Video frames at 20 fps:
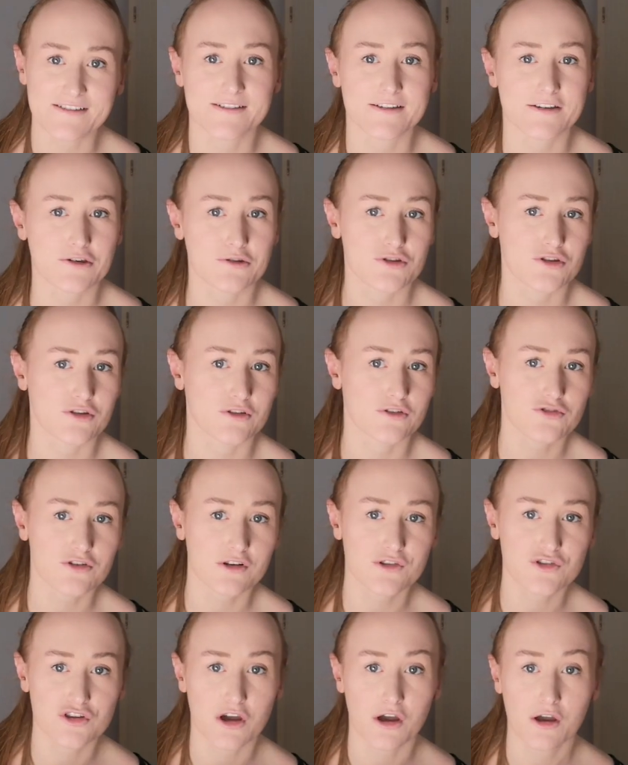is that you should
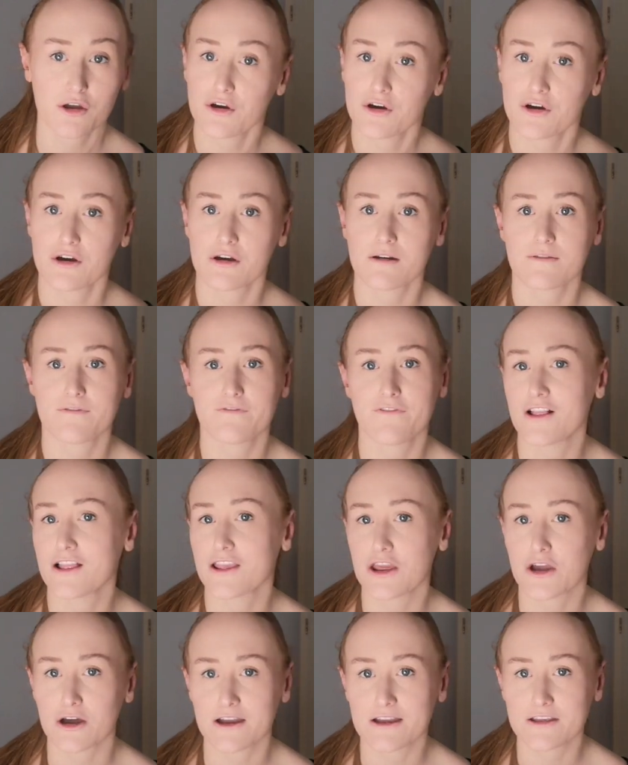trust your gut, follow
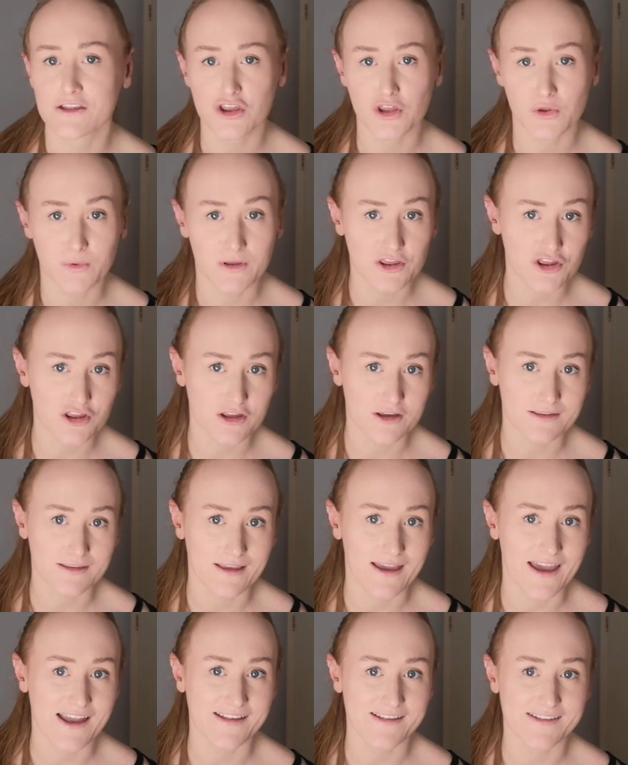your intuition,
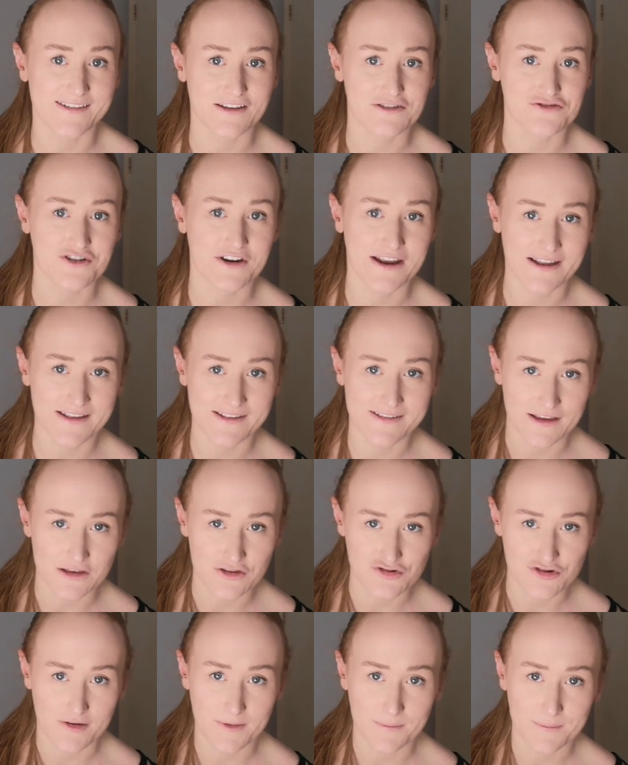etc.,
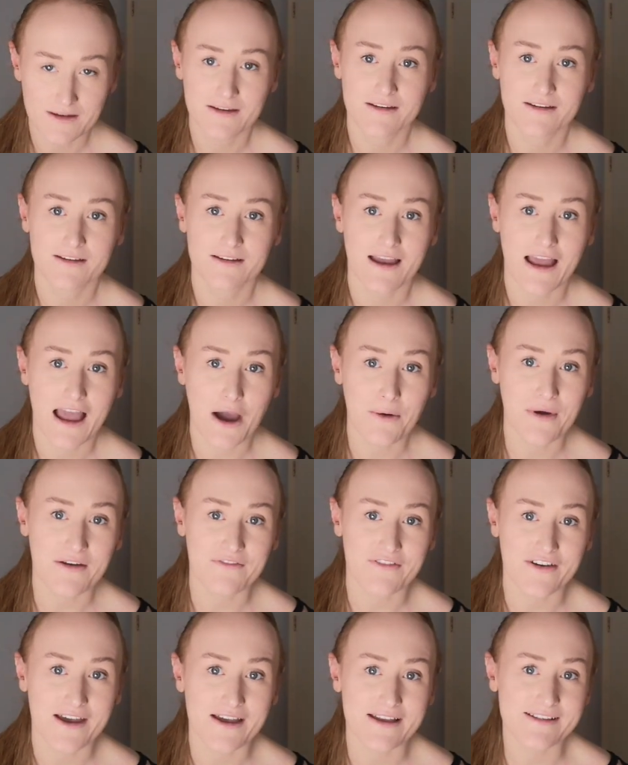etc.
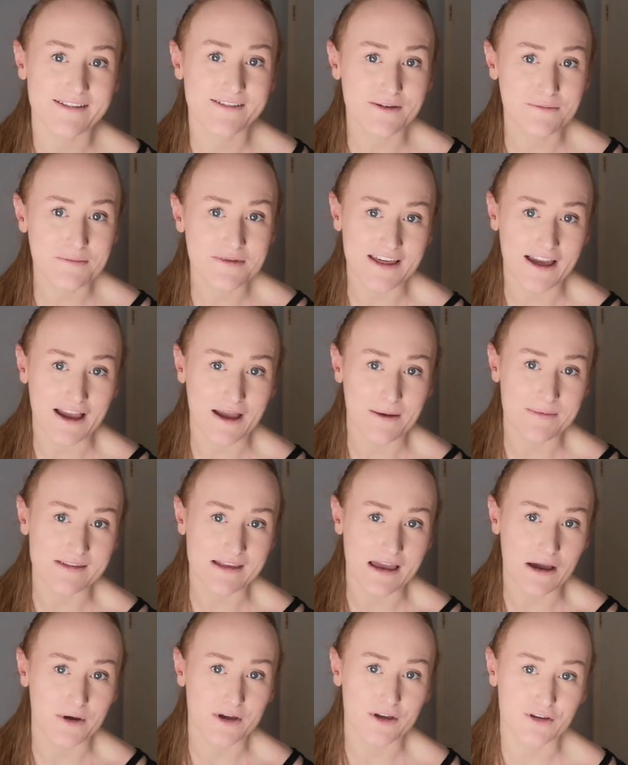However, sometimes
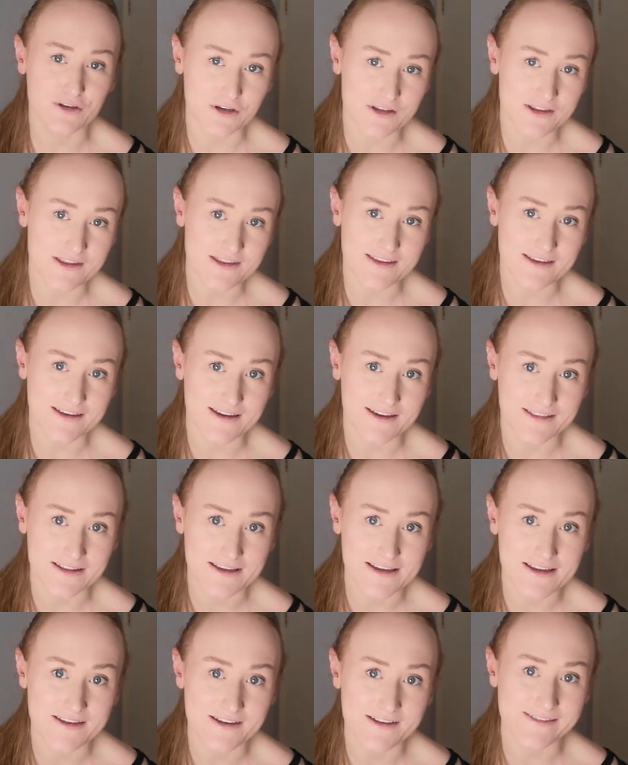our gut can
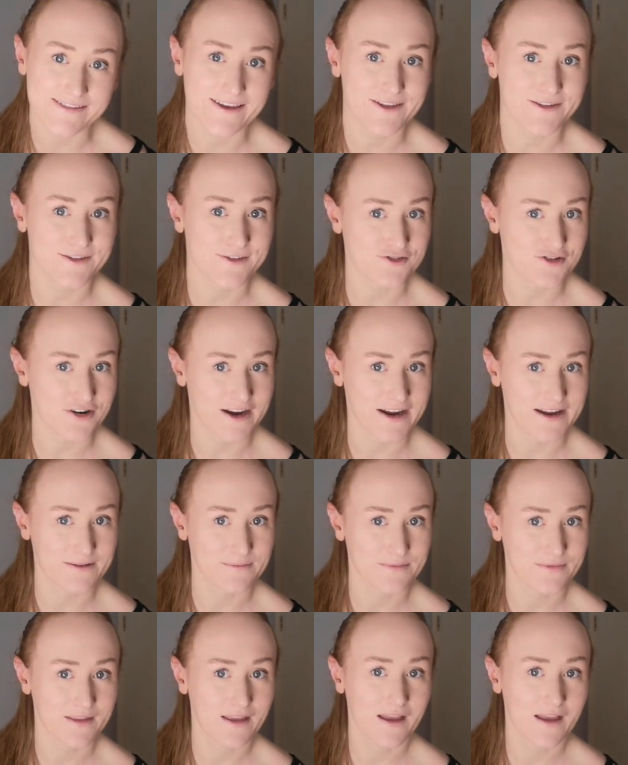lead us astray,